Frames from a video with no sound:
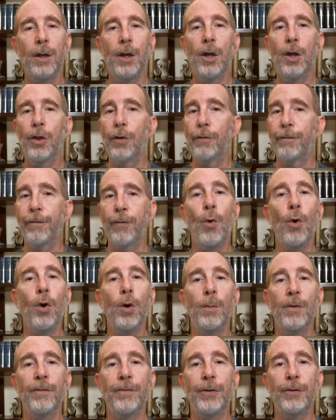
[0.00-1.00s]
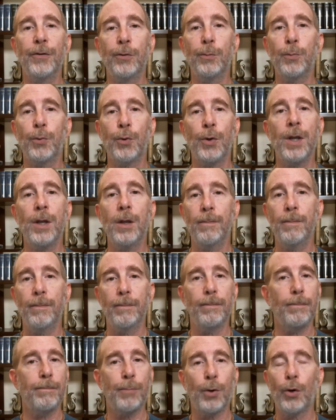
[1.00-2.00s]
the form of the Supreme
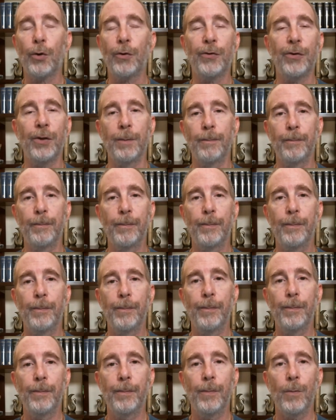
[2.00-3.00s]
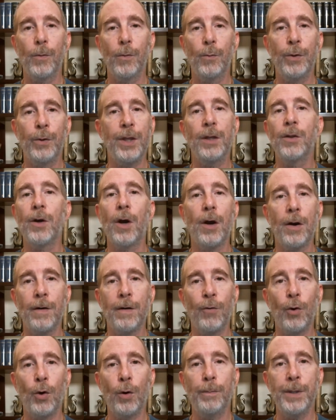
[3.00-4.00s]
Person within the heart of
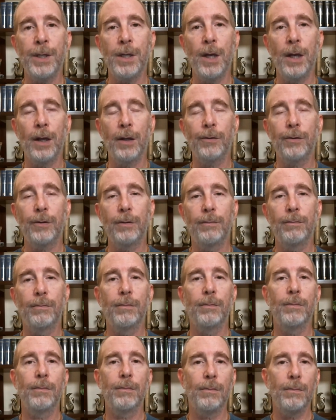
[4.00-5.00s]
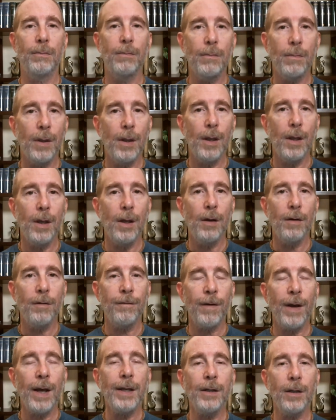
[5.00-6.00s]
all beings,
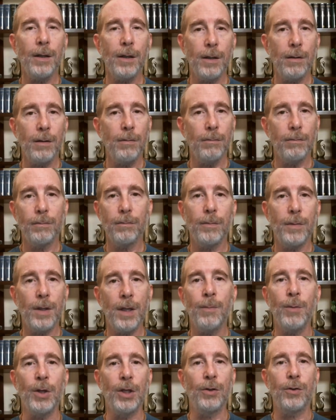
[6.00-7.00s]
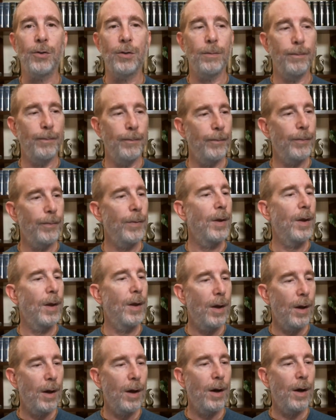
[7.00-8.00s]
find a image
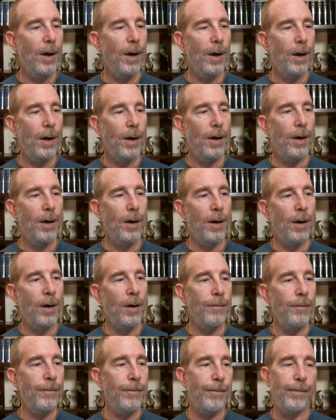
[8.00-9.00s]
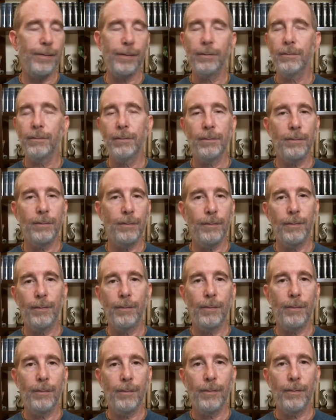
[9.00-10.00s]
of
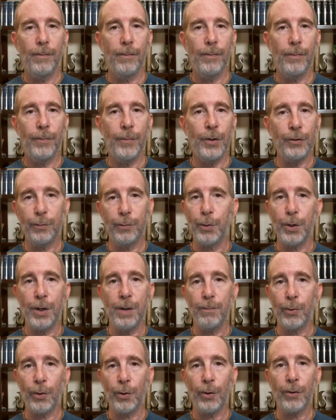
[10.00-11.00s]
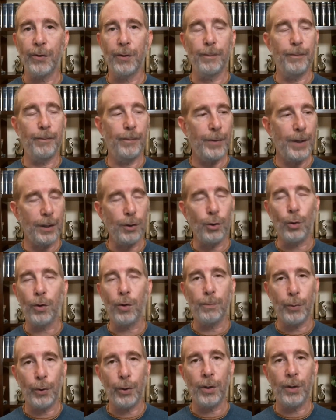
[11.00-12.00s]
the Supreme Person that you
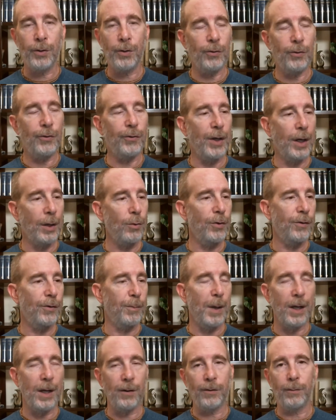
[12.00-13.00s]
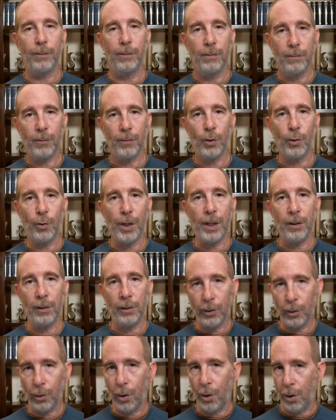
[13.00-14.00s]
can put on your sacred space, create a
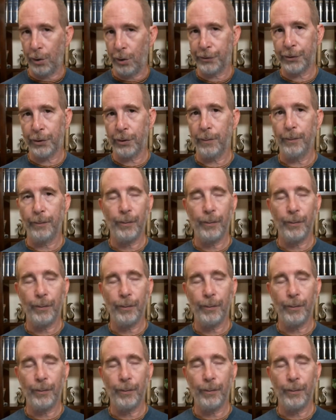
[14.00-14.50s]
little altar,